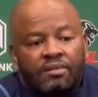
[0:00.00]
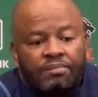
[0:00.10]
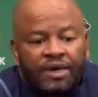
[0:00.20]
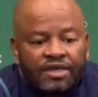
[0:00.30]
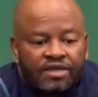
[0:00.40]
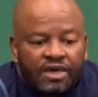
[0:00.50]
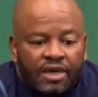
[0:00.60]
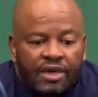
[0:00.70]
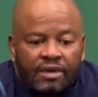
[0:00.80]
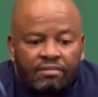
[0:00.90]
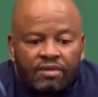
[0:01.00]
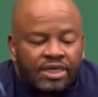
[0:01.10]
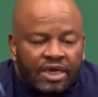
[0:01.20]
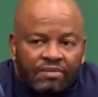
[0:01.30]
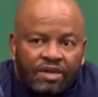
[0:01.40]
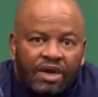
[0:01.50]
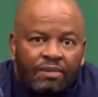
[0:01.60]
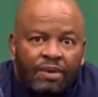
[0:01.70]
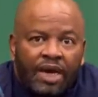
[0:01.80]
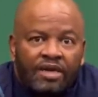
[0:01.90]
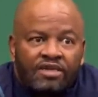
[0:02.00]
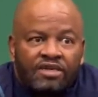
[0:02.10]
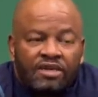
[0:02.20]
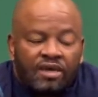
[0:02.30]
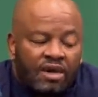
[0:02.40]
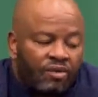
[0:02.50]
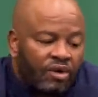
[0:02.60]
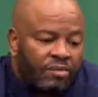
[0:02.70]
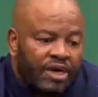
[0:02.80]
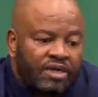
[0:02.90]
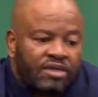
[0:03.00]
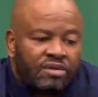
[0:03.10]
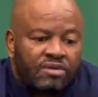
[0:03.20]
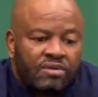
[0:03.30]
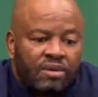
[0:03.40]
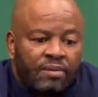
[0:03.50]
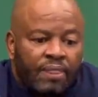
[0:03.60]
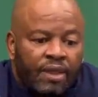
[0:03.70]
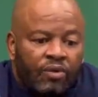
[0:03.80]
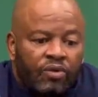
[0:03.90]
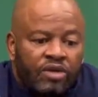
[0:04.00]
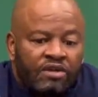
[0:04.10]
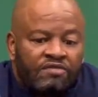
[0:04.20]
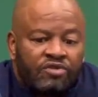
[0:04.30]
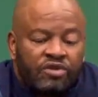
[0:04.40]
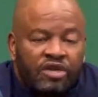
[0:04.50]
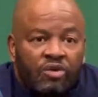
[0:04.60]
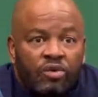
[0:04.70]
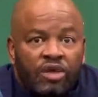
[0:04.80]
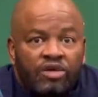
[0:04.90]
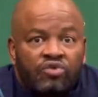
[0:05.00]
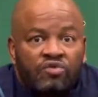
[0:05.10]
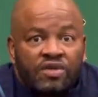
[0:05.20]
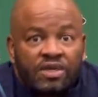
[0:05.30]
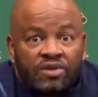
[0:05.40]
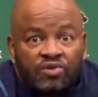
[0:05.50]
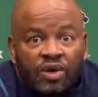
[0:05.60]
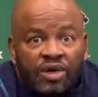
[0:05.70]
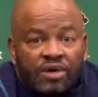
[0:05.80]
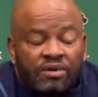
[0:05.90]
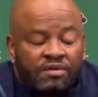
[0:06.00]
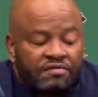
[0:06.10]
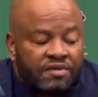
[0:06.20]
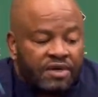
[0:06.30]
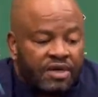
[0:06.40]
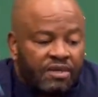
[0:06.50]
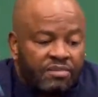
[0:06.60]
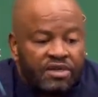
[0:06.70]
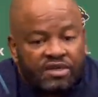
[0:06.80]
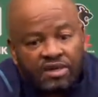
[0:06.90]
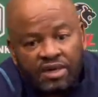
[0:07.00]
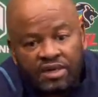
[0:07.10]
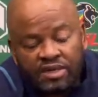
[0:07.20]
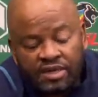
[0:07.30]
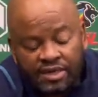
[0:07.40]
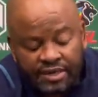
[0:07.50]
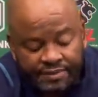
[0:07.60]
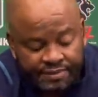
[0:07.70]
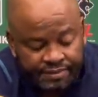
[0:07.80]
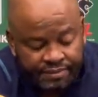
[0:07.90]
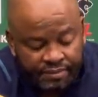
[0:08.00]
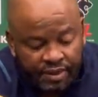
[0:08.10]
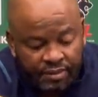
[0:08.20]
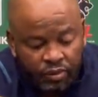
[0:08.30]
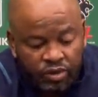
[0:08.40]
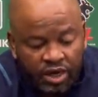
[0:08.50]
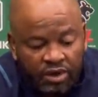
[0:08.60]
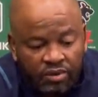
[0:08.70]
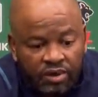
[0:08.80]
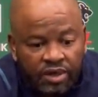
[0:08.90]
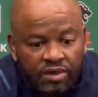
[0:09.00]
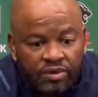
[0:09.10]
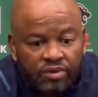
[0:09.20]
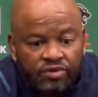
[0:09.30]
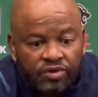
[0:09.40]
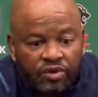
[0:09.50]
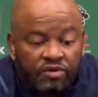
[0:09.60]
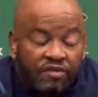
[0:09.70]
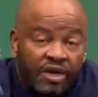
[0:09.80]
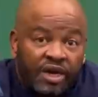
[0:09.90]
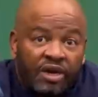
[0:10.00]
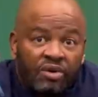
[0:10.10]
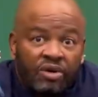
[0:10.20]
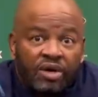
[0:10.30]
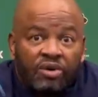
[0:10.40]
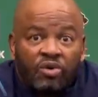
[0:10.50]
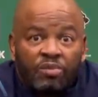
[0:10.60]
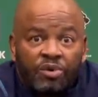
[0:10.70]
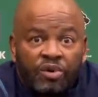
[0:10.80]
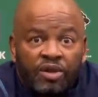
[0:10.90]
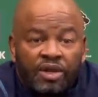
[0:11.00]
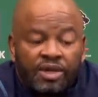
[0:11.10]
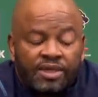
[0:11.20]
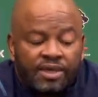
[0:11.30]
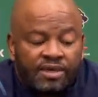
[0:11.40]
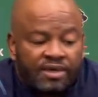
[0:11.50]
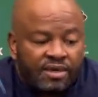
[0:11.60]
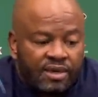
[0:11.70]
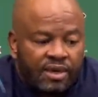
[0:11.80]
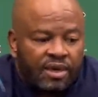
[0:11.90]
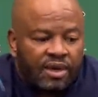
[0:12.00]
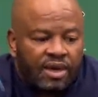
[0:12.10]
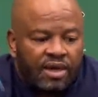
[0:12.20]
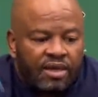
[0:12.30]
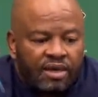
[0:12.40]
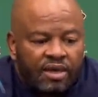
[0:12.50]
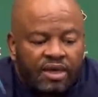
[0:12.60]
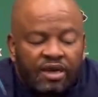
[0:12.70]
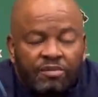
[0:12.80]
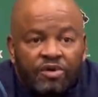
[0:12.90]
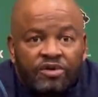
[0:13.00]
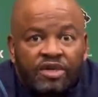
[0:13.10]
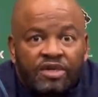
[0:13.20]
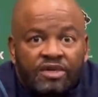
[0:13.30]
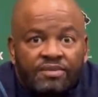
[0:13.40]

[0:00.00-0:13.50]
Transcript: But the same thing applied. Their wing-backs would have to deal with a two-versus-one of Kemet and Mudau, and also of a Neo and Opri on the other side. And I think it came out right.